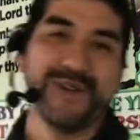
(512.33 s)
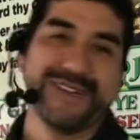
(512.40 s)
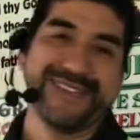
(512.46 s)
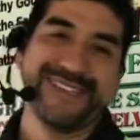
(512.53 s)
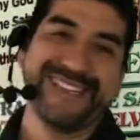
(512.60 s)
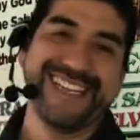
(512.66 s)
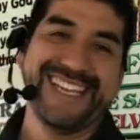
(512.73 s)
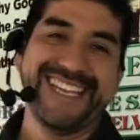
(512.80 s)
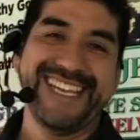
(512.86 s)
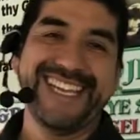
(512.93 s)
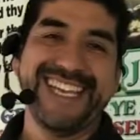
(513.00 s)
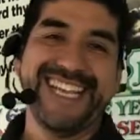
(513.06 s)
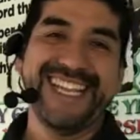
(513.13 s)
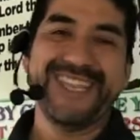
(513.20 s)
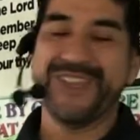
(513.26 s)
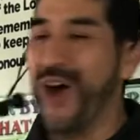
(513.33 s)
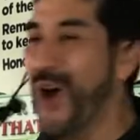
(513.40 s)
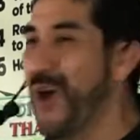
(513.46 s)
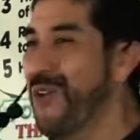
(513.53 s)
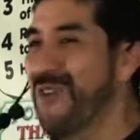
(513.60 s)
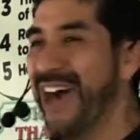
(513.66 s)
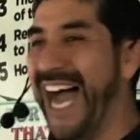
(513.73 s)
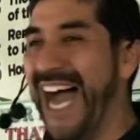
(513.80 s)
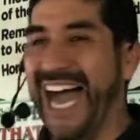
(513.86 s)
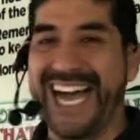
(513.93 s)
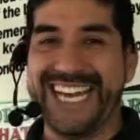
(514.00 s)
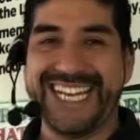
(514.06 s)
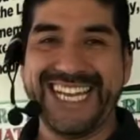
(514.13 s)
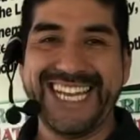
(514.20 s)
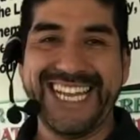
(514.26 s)
Amen. No
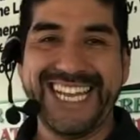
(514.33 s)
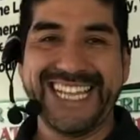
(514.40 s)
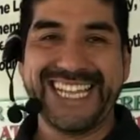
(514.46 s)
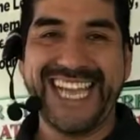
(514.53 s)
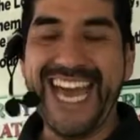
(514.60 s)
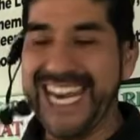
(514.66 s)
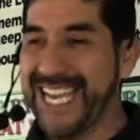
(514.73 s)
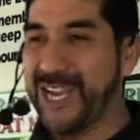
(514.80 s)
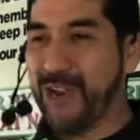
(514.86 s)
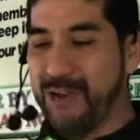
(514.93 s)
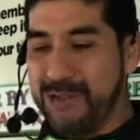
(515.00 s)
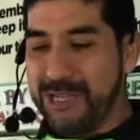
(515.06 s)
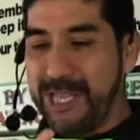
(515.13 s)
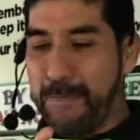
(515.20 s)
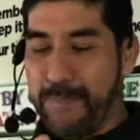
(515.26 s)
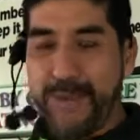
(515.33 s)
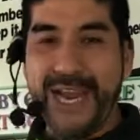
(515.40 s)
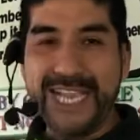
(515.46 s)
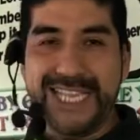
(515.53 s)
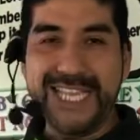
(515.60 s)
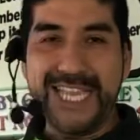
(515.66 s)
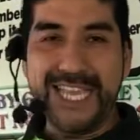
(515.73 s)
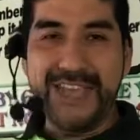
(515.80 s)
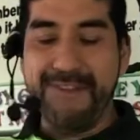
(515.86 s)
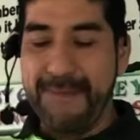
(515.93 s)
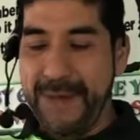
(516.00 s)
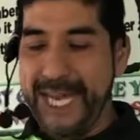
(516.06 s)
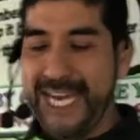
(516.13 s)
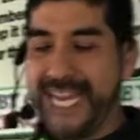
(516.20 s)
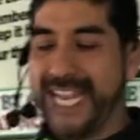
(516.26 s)
one. That includes the President of
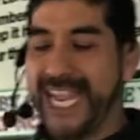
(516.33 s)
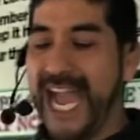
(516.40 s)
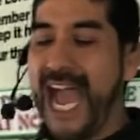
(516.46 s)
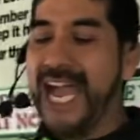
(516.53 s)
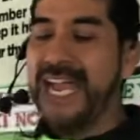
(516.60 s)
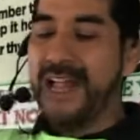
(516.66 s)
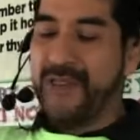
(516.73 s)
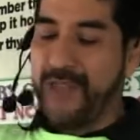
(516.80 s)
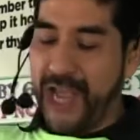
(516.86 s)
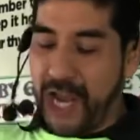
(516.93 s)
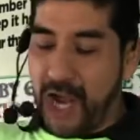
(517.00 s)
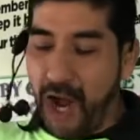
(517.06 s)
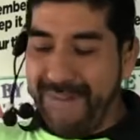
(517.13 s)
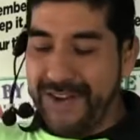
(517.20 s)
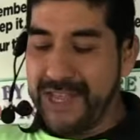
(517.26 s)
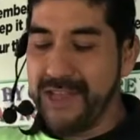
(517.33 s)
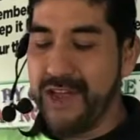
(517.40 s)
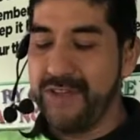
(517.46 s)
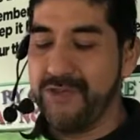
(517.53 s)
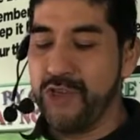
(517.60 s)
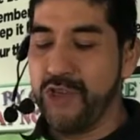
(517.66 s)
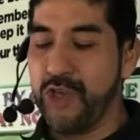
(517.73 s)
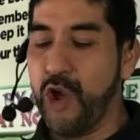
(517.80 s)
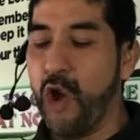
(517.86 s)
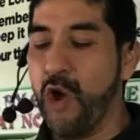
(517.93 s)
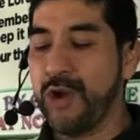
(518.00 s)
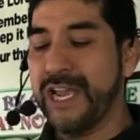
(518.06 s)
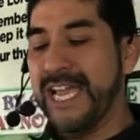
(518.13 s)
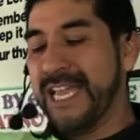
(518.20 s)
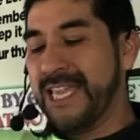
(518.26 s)
America, the Governor of New
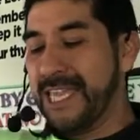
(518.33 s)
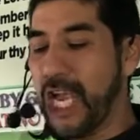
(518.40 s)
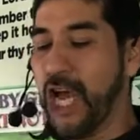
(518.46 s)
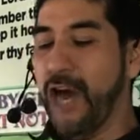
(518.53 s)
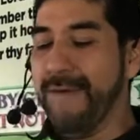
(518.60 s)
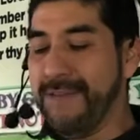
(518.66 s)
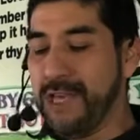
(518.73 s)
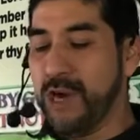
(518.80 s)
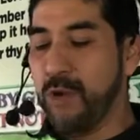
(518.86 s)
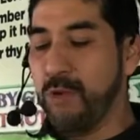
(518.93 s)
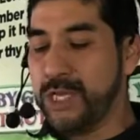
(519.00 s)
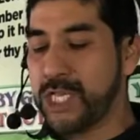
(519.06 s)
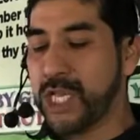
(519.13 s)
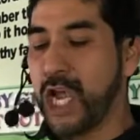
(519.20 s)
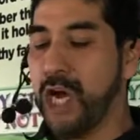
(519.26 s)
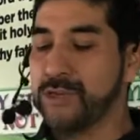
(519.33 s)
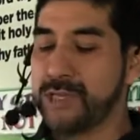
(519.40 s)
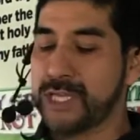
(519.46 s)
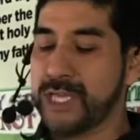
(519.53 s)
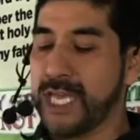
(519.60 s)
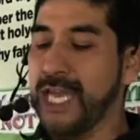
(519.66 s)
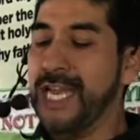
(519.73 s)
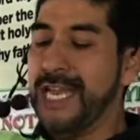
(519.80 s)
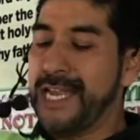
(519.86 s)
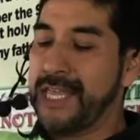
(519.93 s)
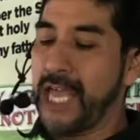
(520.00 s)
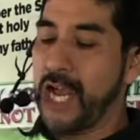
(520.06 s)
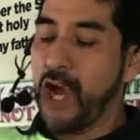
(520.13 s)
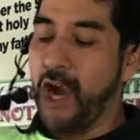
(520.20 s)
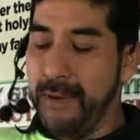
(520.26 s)
York, the Governor of Wisconsin,
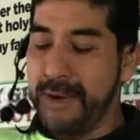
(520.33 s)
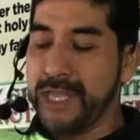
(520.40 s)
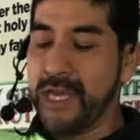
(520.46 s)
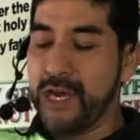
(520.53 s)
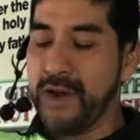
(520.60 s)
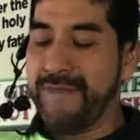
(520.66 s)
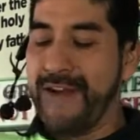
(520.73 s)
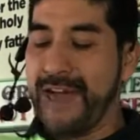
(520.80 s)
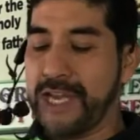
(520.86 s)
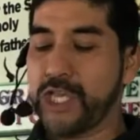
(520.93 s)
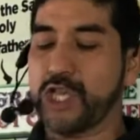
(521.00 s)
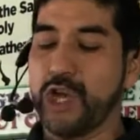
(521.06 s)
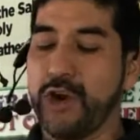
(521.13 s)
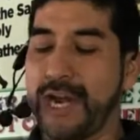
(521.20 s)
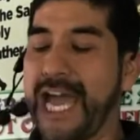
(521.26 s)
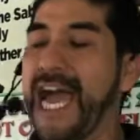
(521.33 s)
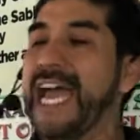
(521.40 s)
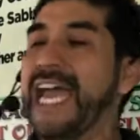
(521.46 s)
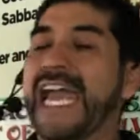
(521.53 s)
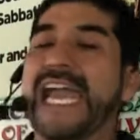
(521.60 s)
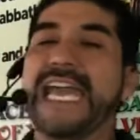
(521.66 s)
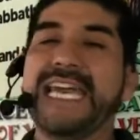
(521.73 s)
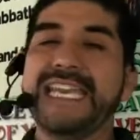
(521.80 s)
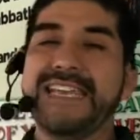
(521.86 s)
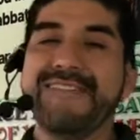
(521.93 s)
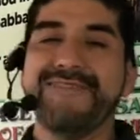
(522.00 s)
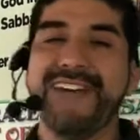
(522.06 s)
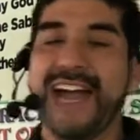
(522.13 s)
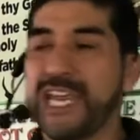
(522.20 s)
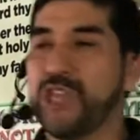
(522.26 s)
the Governor of Arizona,
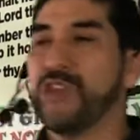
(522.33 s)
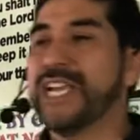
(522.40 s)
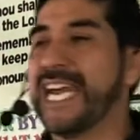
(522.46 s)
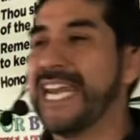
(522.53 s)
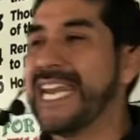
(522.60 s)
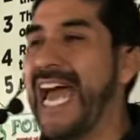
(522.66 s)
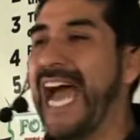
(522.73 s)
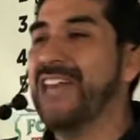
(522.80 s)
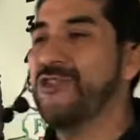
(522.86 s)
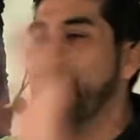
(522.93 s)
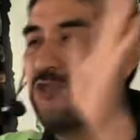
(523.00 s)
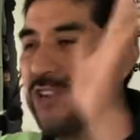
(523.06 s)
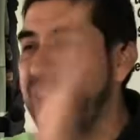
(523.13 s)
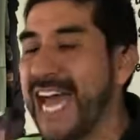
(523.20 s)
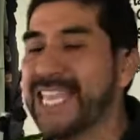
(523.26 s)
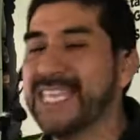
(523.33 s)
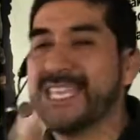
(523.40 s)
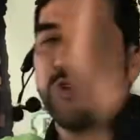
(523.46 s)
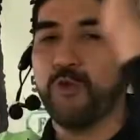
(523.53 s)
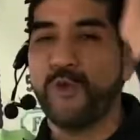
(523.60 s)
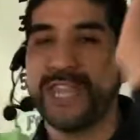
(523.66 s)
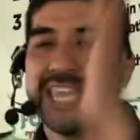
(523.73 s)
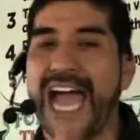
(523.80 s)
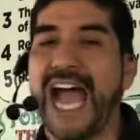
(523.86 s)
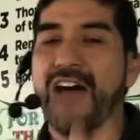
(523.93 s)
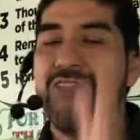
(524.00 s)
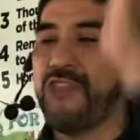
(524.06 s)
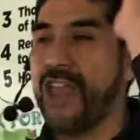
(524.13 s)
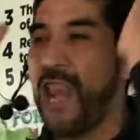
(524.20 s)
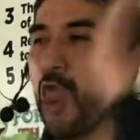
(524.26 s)
anybody. You cannot do nothing
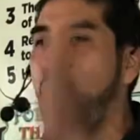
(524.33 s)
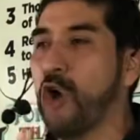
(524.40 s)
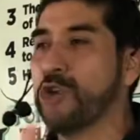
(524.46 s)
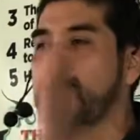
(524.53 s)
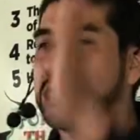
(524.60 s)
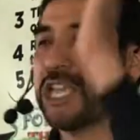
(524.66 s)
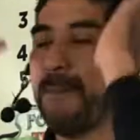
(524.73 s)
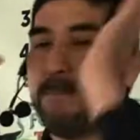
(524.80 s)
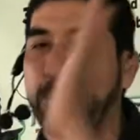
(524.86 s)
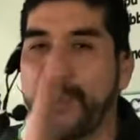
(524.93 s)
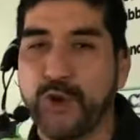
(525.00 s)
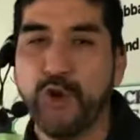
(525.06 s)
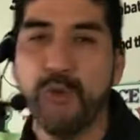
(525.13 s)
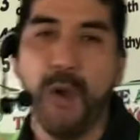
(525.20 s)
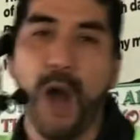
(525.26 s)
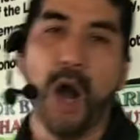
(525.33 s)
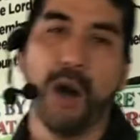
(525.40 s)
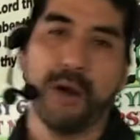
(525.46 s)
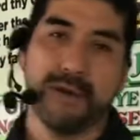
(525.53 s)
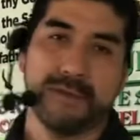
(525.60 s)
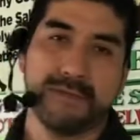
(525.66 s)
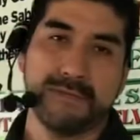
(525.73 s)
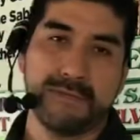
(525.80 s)
without the Lord's approval.